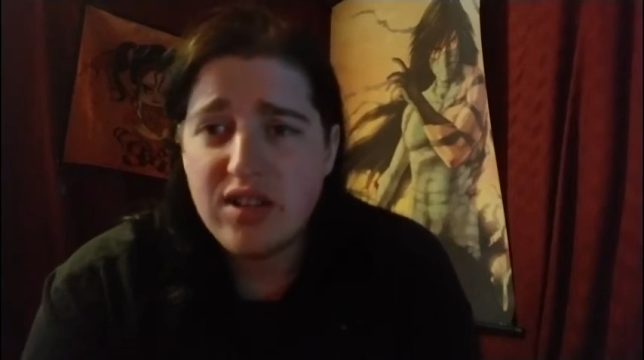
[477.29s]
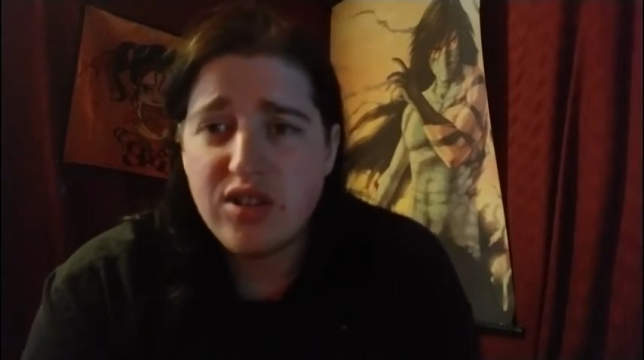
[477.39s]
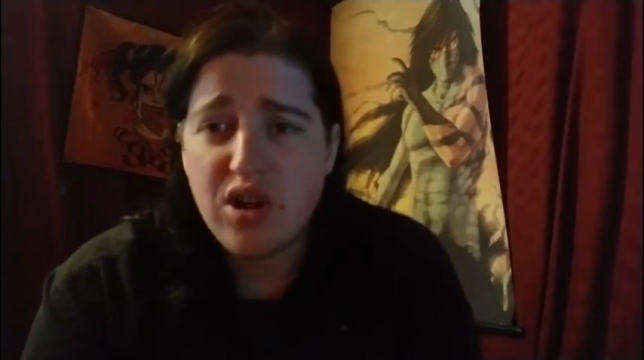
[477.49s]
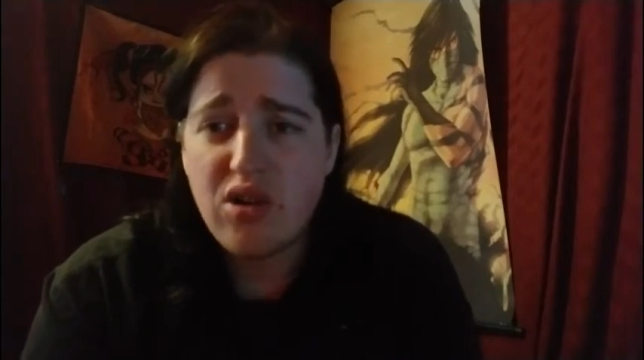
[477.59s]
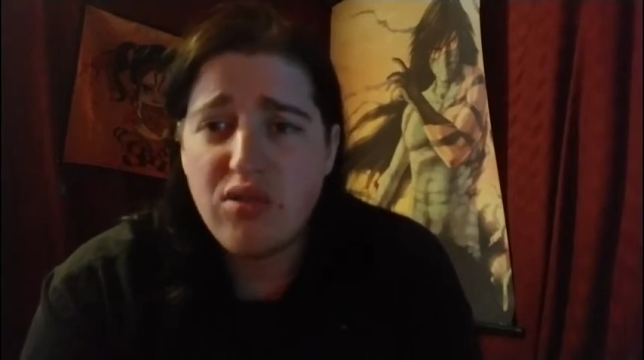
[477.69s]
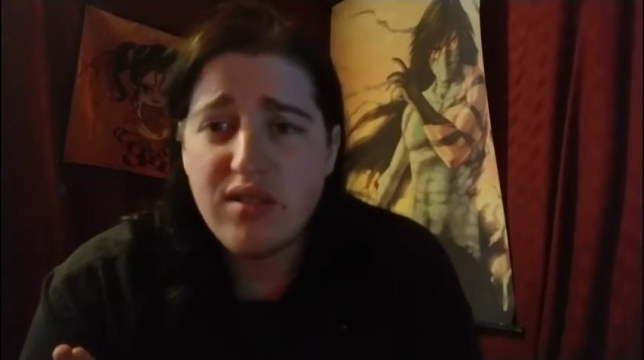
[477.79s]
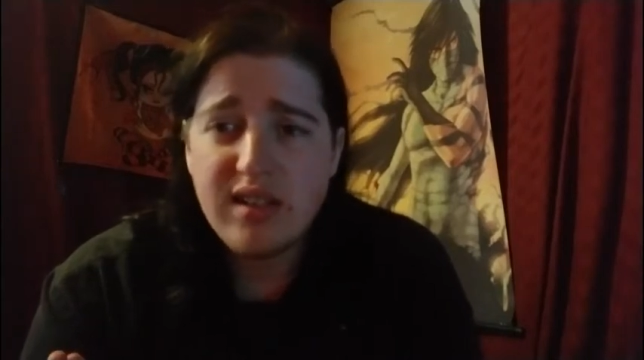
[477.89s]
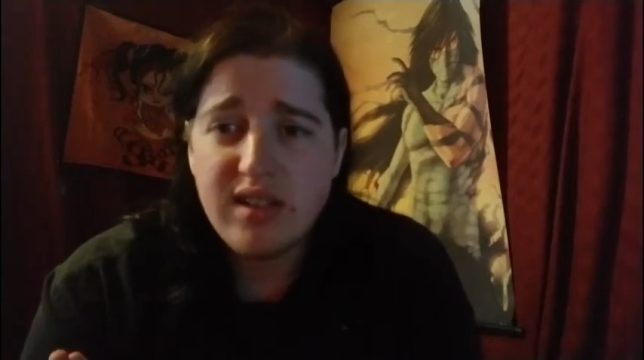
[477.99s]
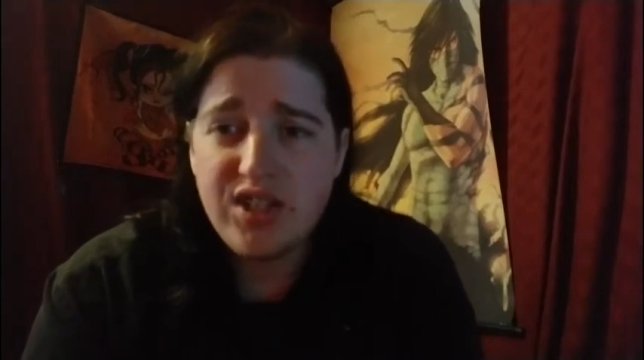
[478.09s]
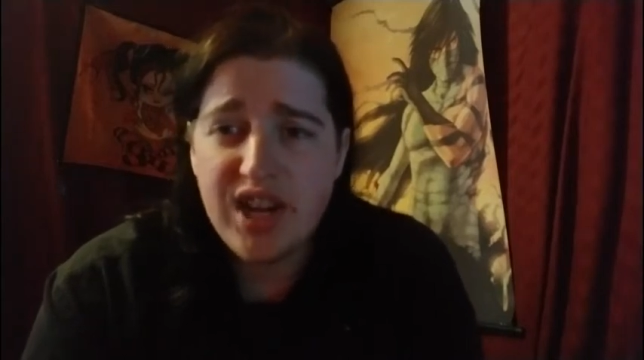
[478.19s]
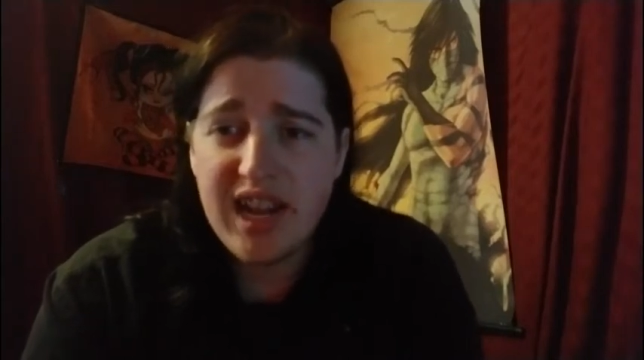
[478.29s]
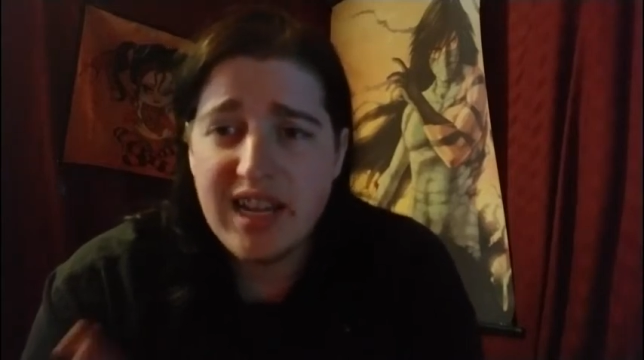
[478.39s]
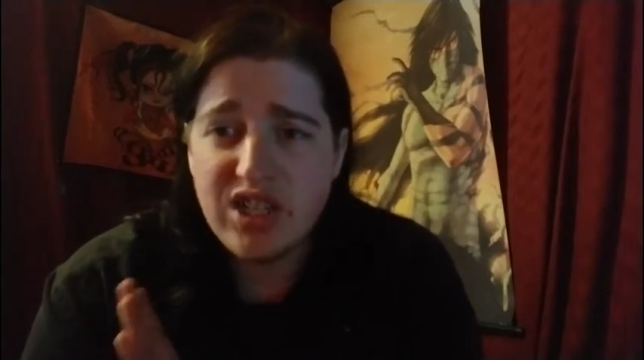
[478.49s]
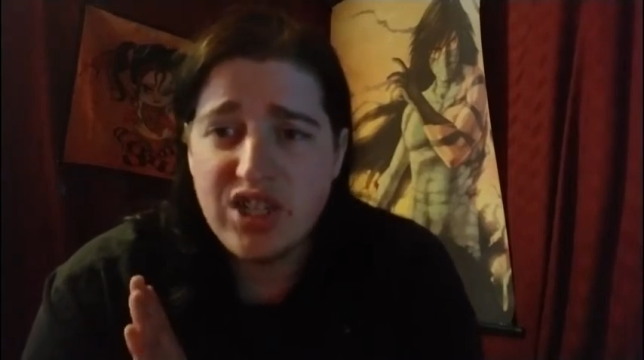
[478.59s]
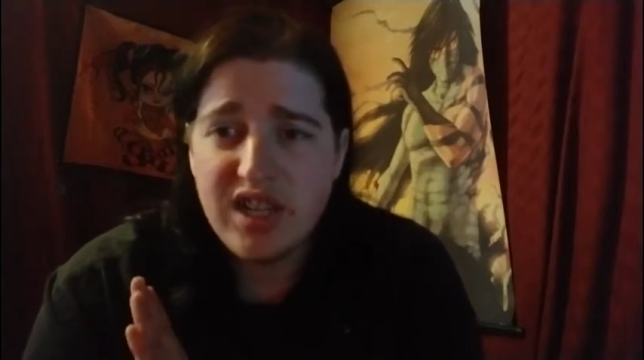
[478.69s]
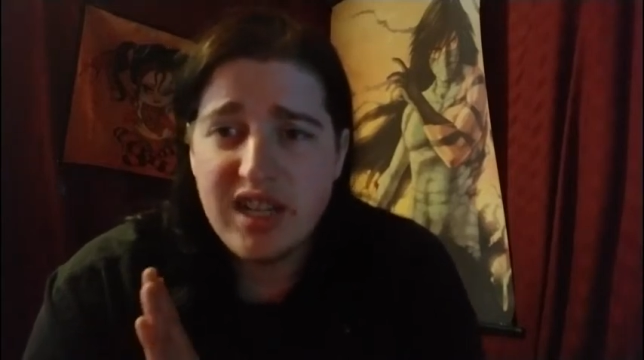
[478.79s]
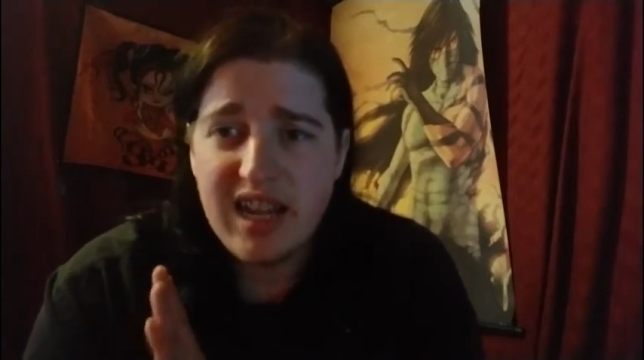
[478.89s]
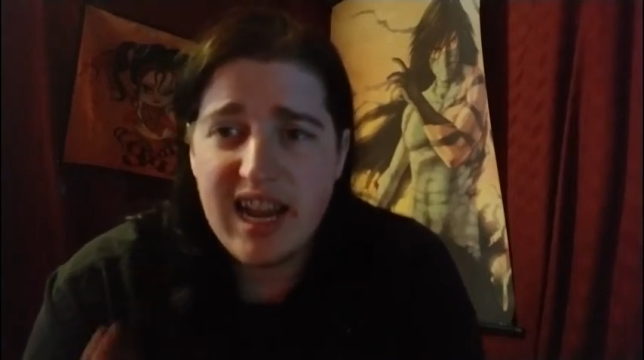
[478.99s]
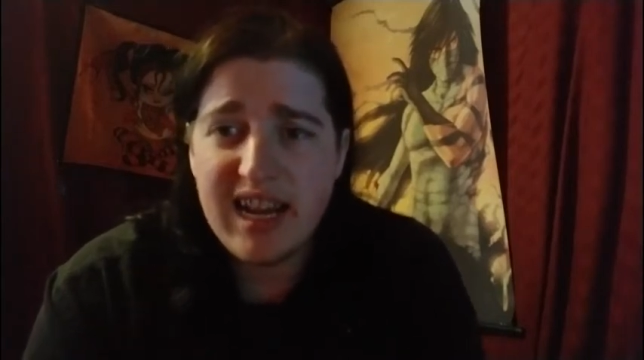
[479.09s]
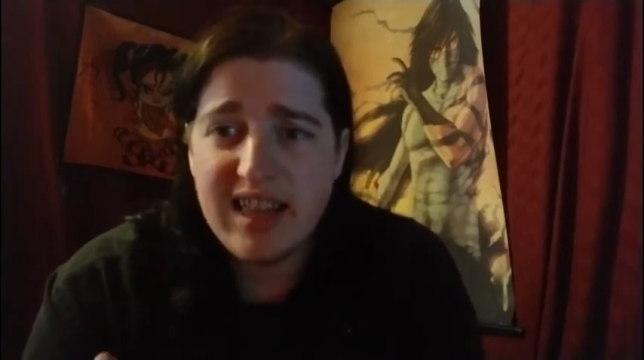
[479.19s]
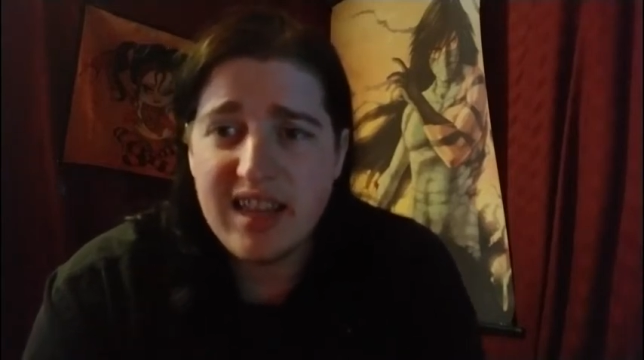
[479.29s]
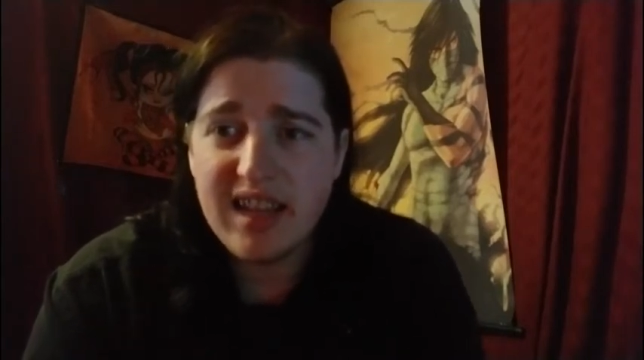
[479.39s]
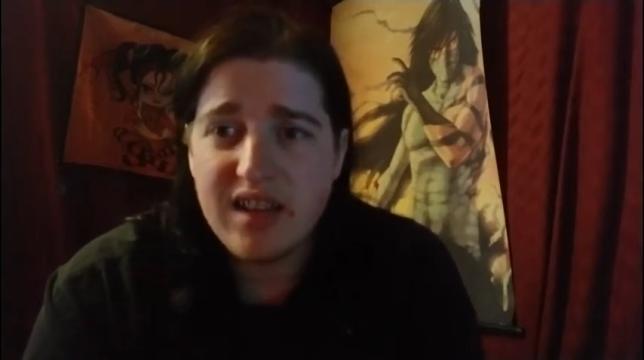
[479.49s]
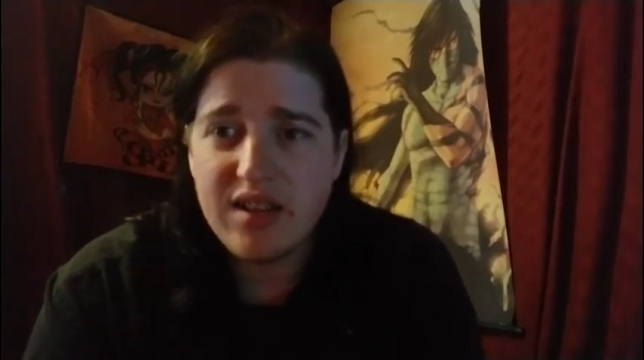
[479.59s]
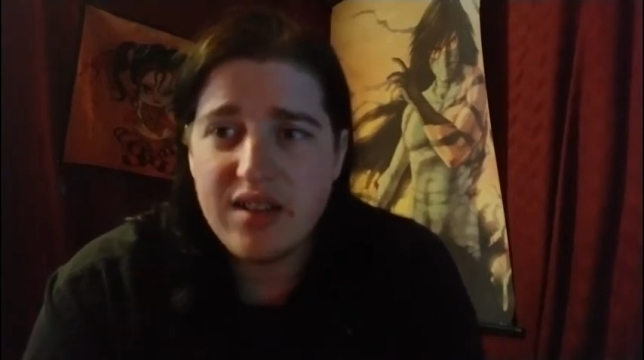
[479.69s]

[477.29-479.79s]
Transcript: don't change anything.